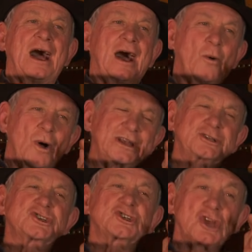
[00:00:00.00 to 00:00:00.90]
I
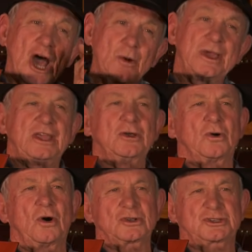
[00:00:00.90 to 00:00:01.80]
want Snowy, your
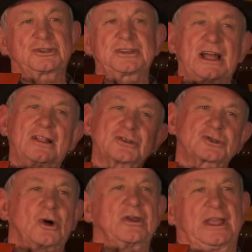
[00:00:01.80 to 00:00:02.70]
horse, to tell the
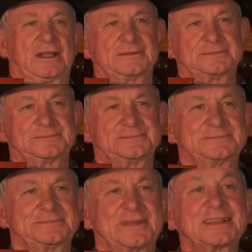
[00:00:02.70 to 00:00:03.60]
story.
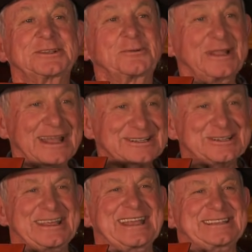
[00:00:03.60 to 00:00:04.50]
I said, well,
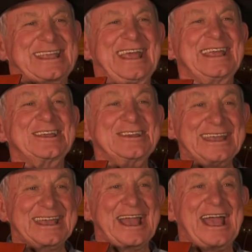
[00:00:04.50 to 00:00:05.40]
that's
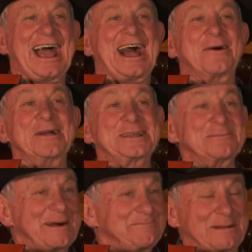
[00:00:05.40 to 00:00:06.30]
unique. I went to
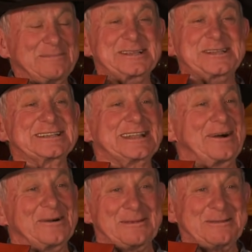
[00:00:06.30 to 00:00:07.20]
my publishers and
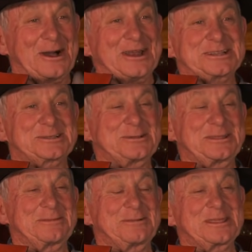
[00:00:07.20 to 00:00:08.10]
I want to be honest
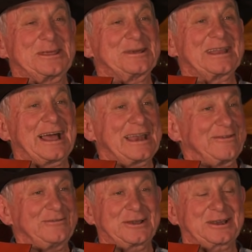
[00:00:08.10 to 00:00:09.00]
with you and I
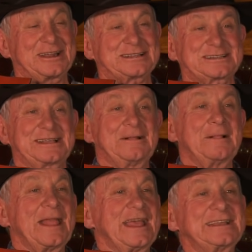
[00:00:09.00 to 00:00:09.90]
love you, Chris.
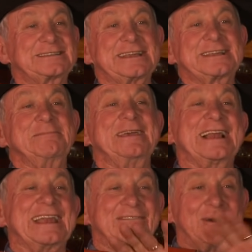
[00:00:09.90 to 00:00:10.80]
He said to me,
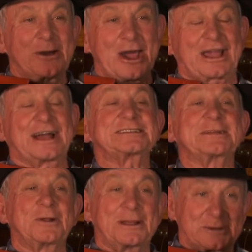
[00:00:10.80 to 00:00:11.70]
it'll never work. I
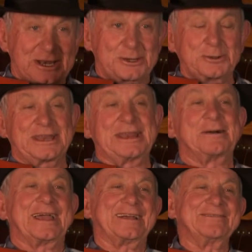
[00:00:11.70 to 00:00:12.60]
said, well, I'm going to do it anyway.